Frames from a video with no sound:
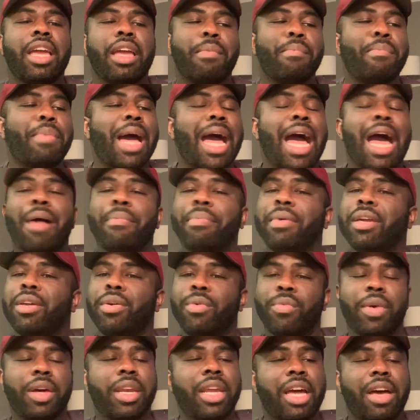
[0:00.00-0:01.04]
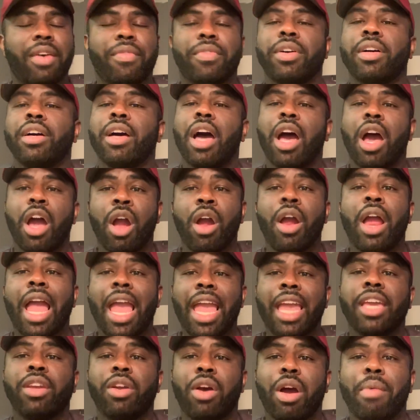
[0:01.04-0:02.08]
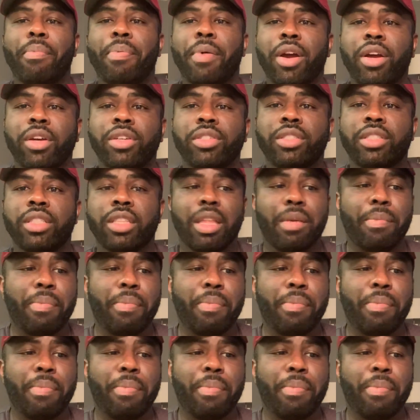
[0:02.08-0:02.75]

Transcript: Bobby, whatever. Her A&R person,